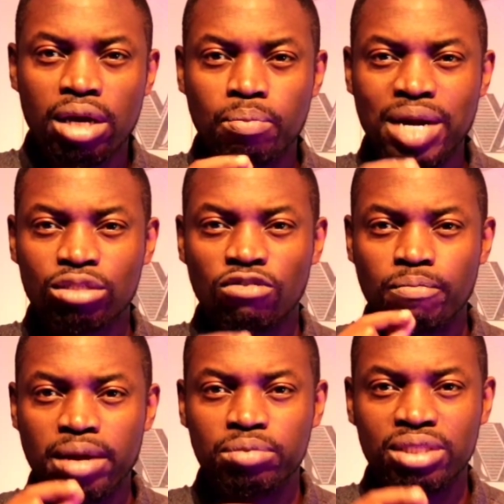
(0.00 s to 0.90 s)
price
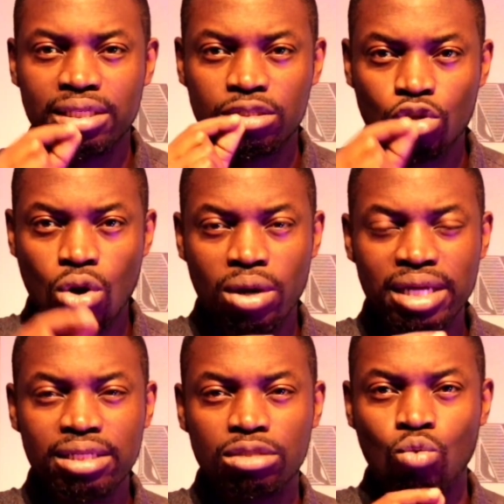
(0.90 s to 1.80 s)
of Pepsi stock
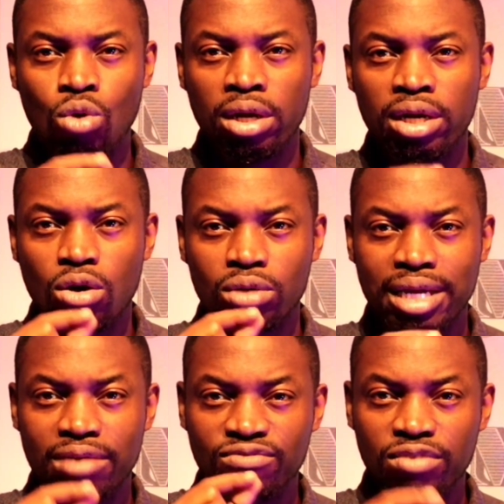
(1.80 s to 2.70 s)
is
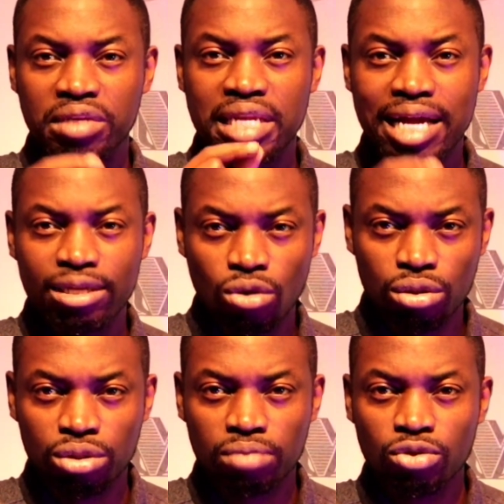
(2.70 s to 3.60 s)

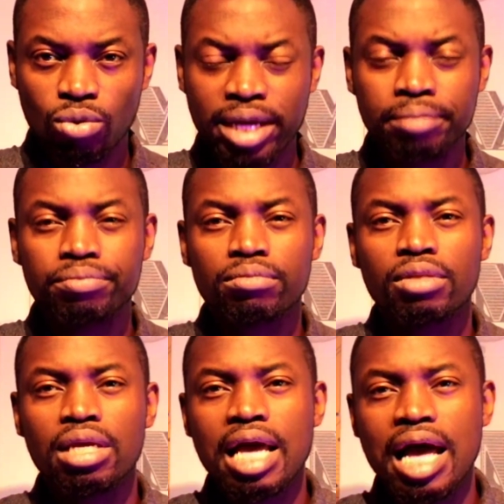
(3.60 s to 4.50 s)
$159, right?
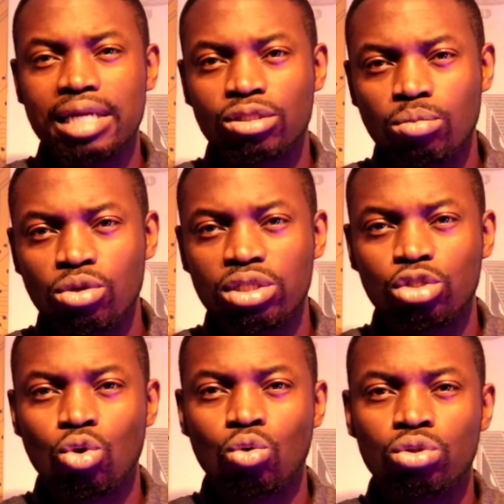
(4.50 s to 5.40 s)
And somebody's
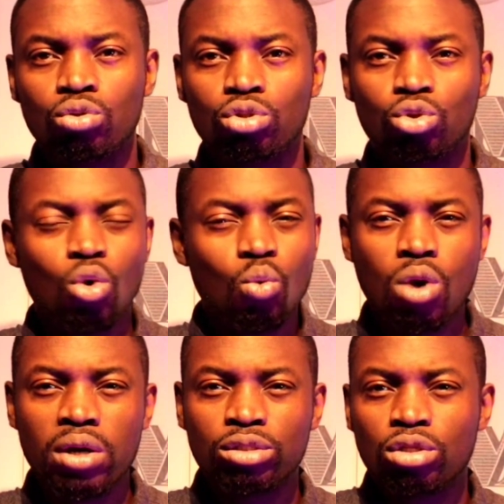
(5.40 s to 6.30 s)
told you, don't
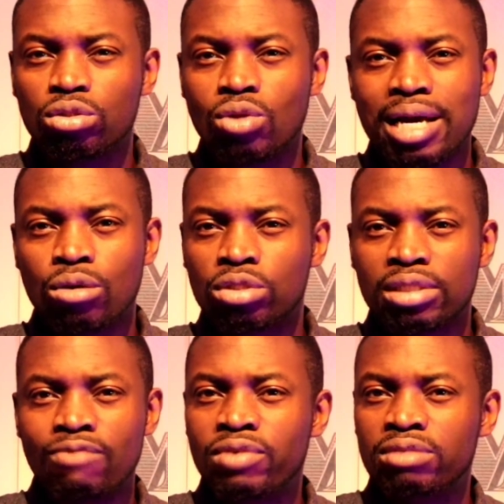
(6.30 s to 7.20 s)
worry, just dollar cost
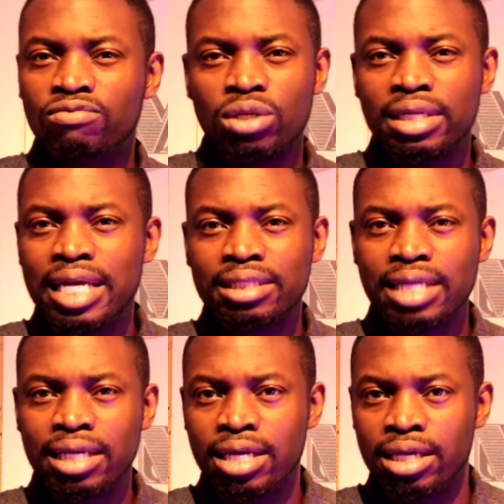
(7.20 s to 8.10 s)
average for the next
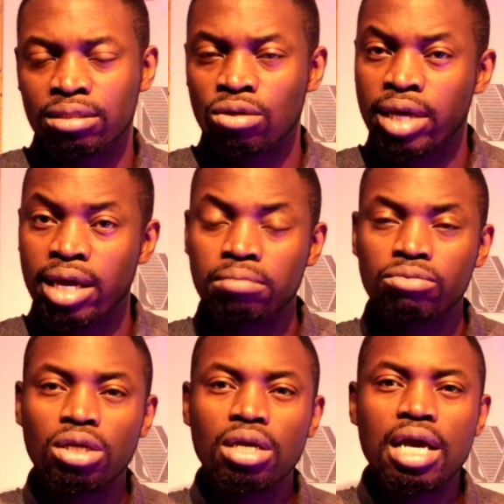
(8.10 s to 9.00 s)
10 years, okay?
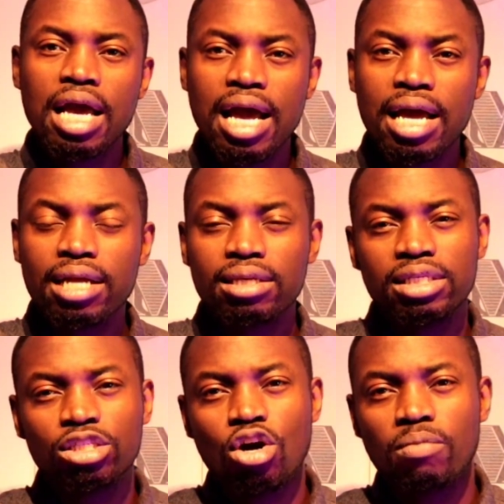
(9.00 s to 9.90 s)
And
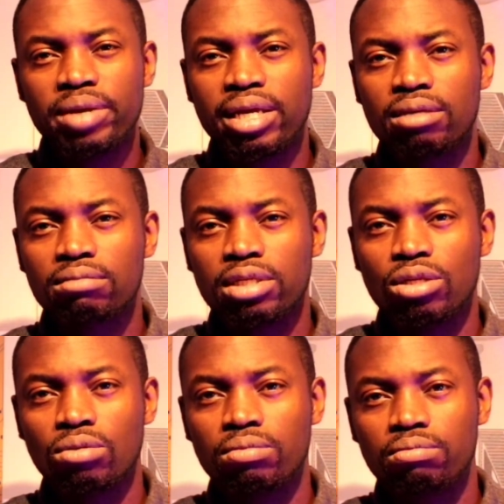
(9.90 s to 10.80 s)
this company,
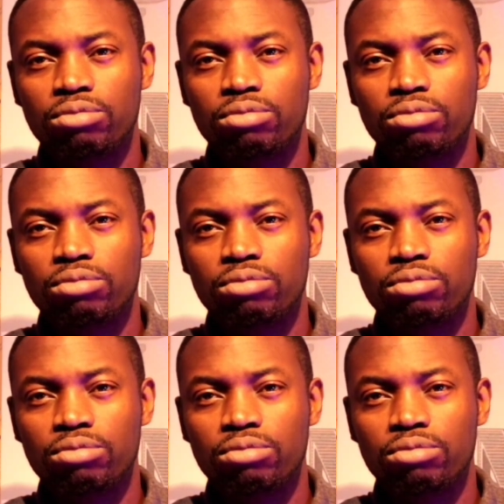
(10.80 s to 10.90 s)
you